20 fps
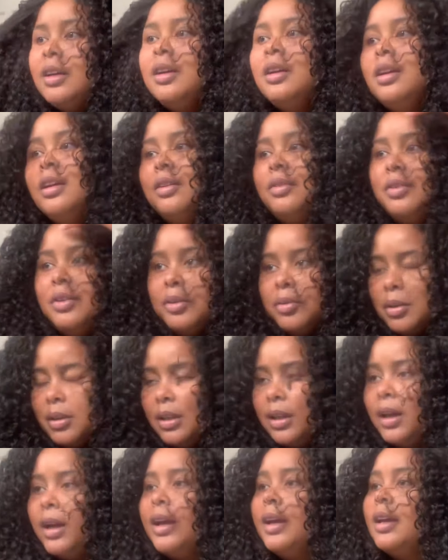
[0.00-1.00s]
if you would
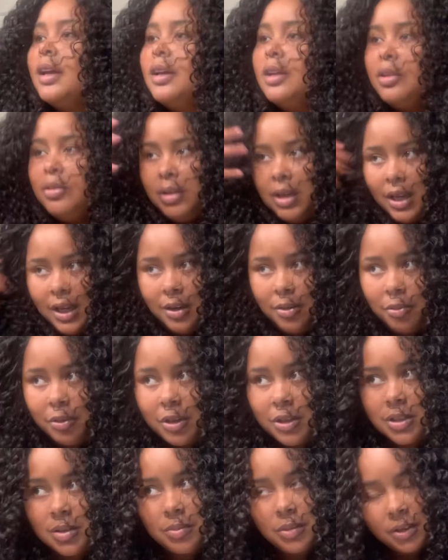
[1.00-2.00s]
like, you can wear
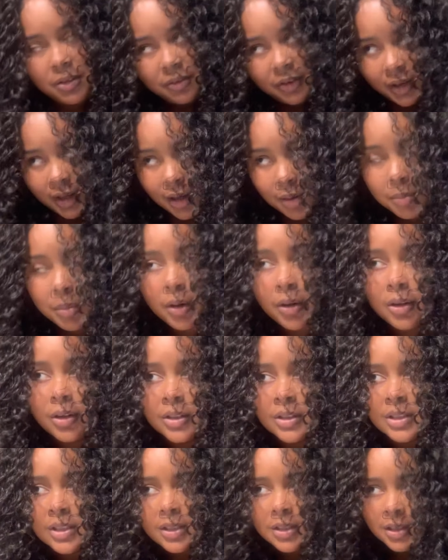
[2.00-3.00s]
some defined parts.